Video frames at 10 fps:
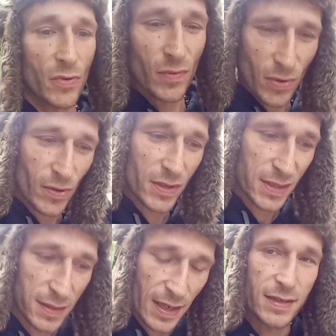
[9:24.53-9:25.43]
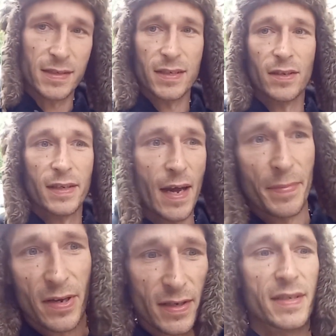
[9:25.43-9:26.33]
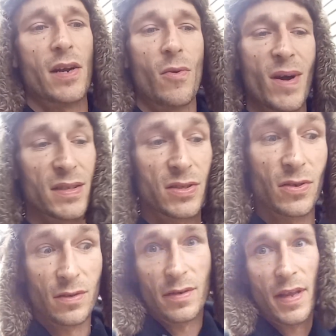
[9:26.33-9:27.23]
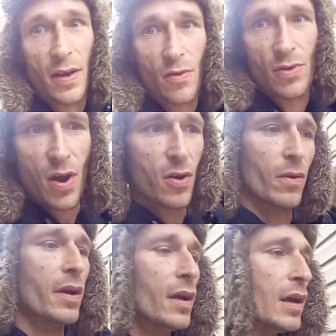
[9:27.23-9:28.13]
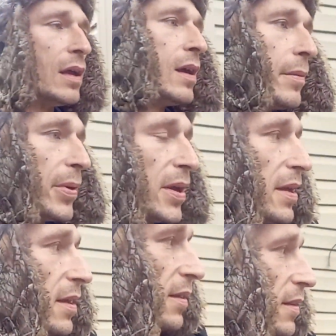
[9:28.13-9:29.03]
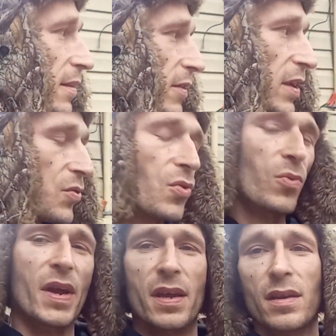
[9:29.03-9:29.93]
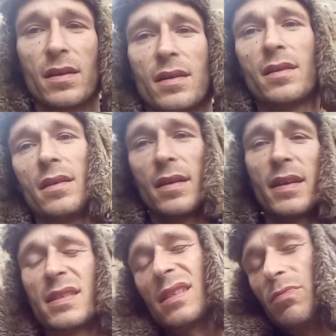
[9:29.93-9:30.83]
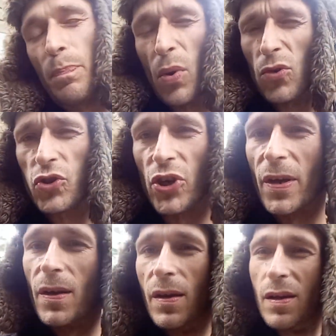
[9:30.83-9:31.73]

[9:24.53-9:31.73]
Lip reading: the rules necessarily, not because they don't want to or they don't know. But either way, it's bullshit.